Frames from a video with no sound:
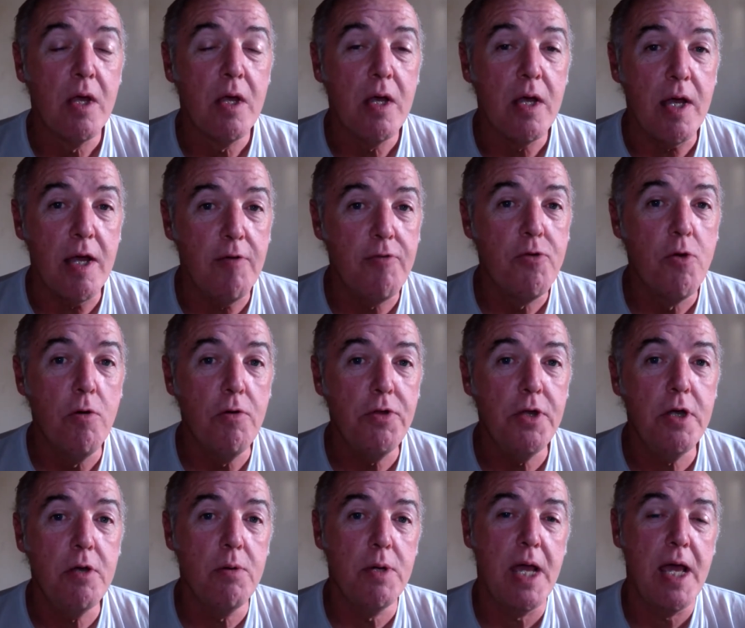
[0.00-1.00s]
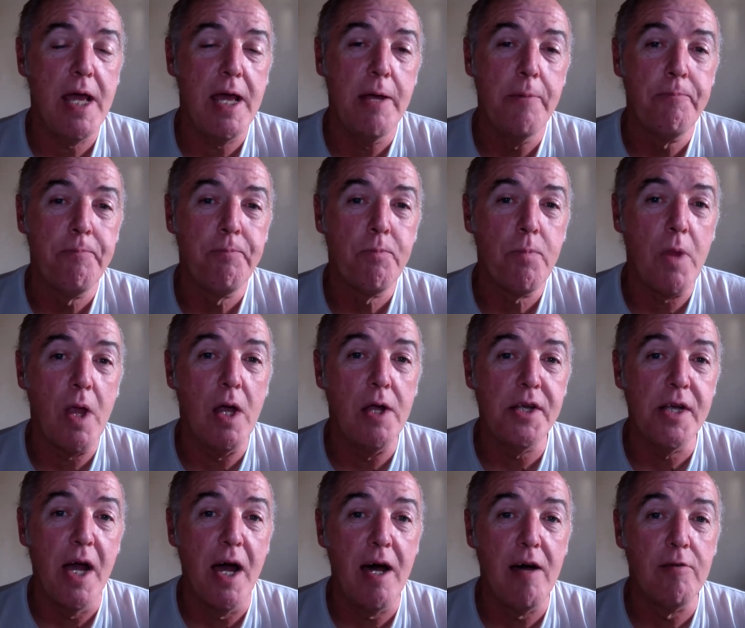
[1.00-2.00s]
if you're in the UK and you
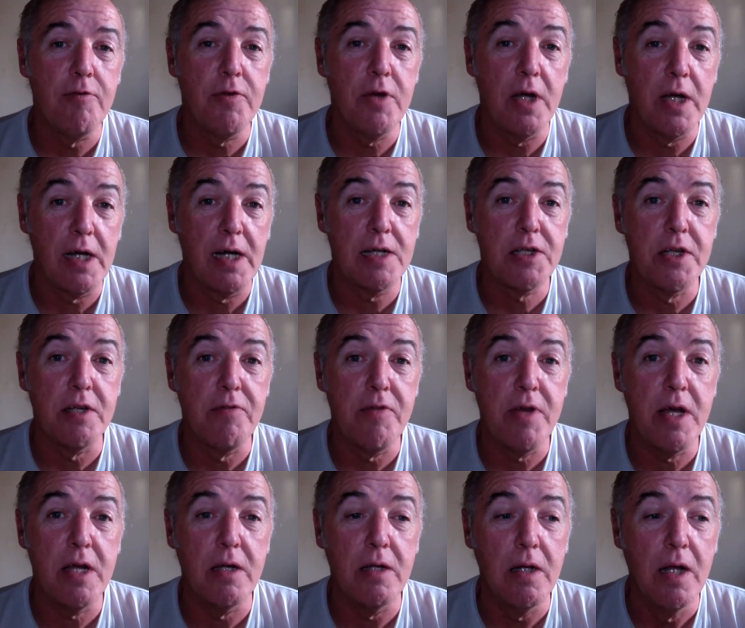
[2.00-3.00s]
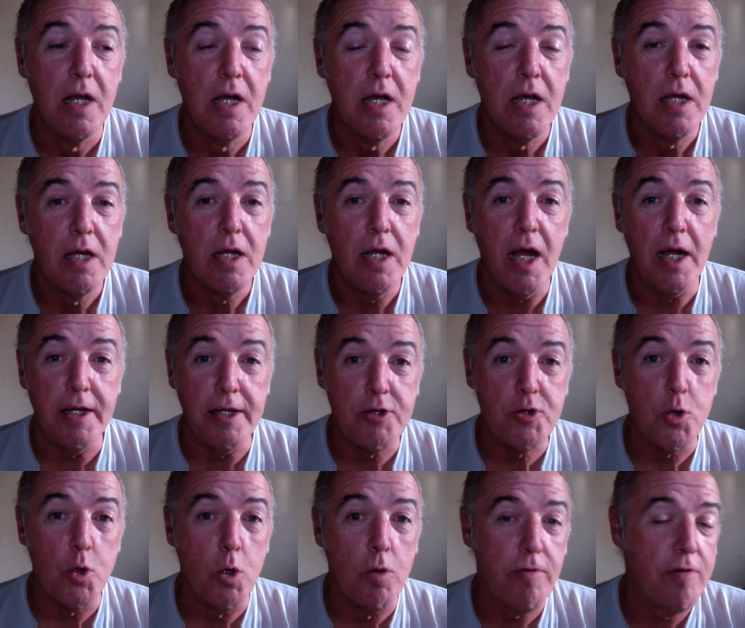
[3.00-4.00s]
have a classic vehicle and it's
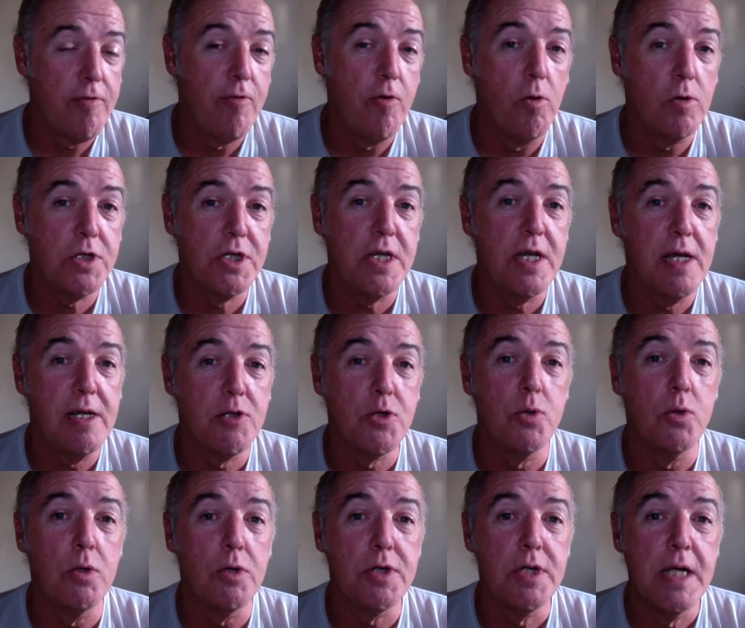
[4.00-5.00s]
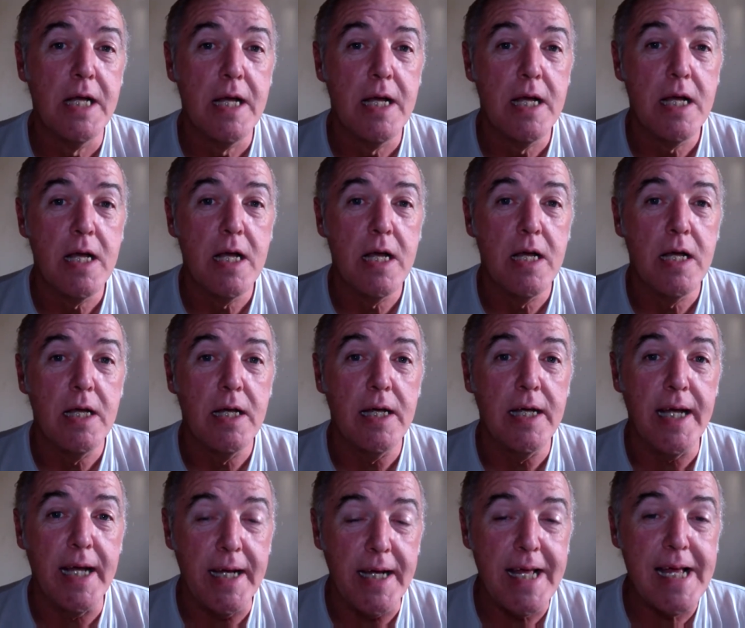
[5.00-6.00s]
over 40 years old,
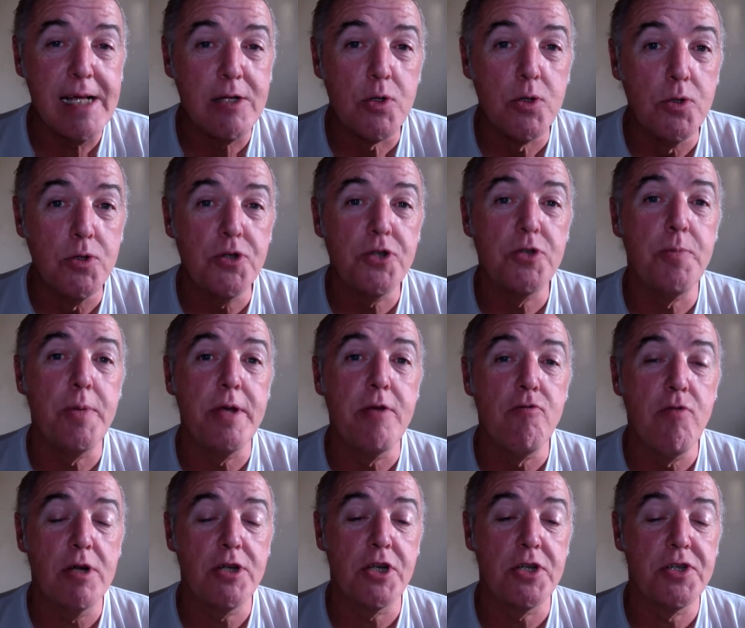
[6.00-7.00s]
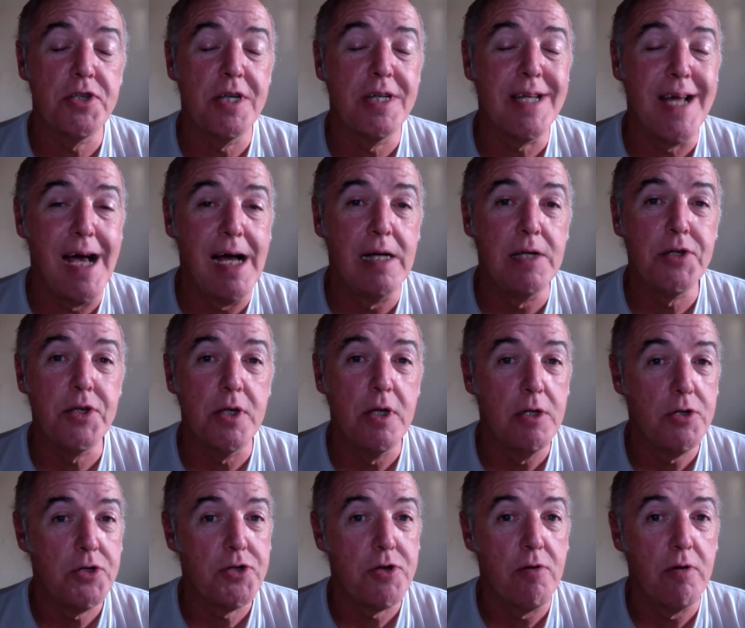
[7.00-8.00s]
it is going to be registered as a
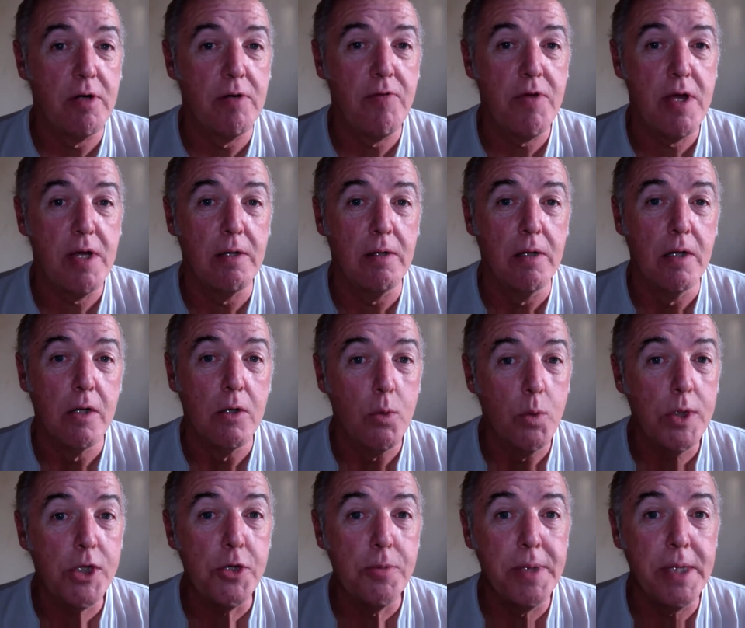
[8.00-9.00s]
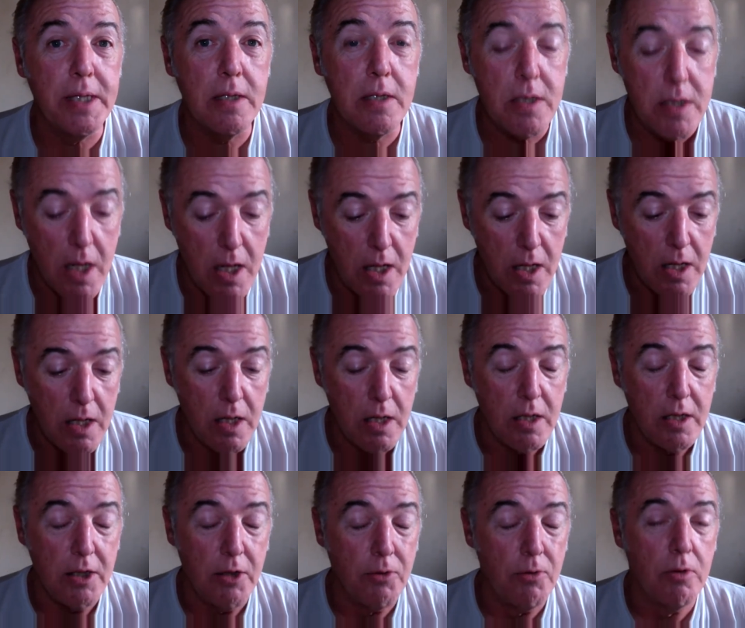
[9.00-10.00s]
historic vehicle, which means
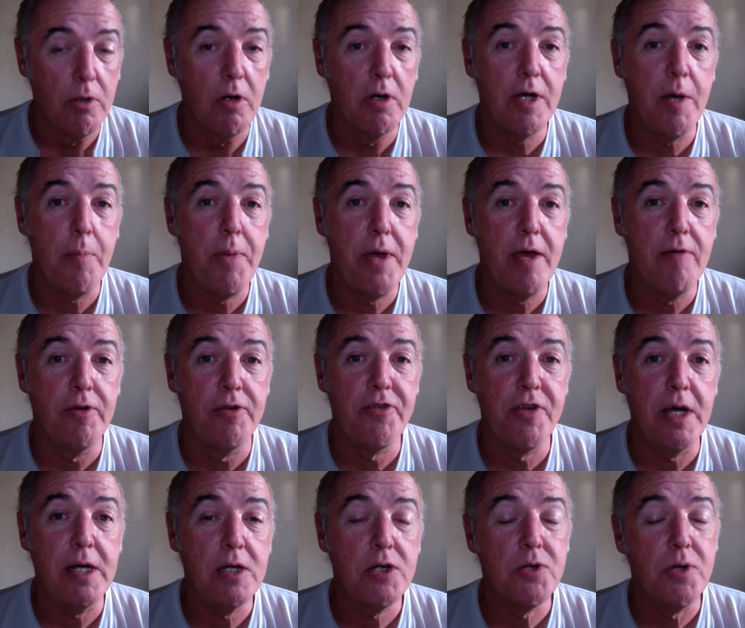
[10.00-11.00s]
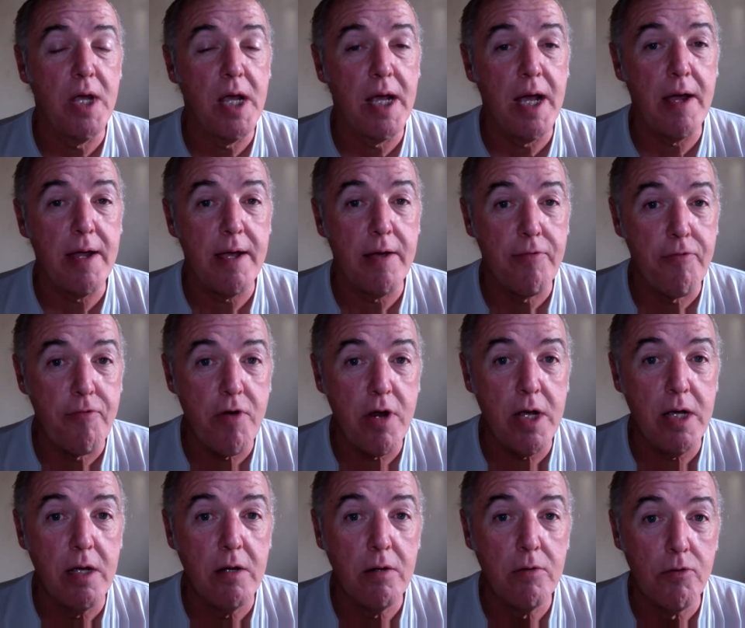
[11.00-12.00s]
you no longer pay for tax, so you get your
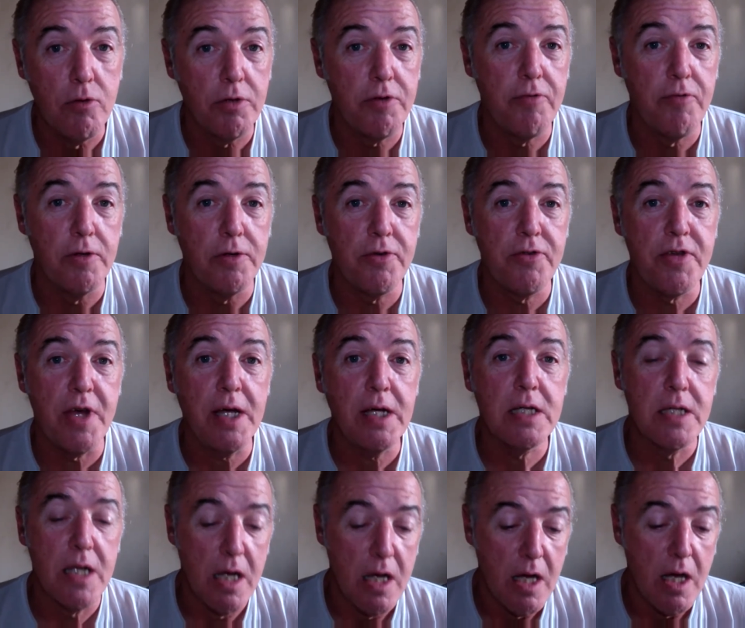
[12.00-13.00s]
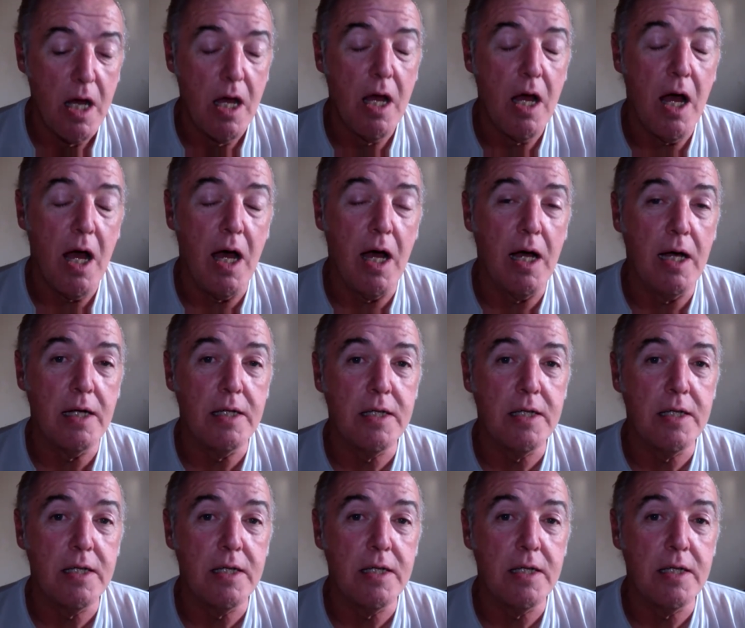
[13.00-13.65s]
free road fund tax and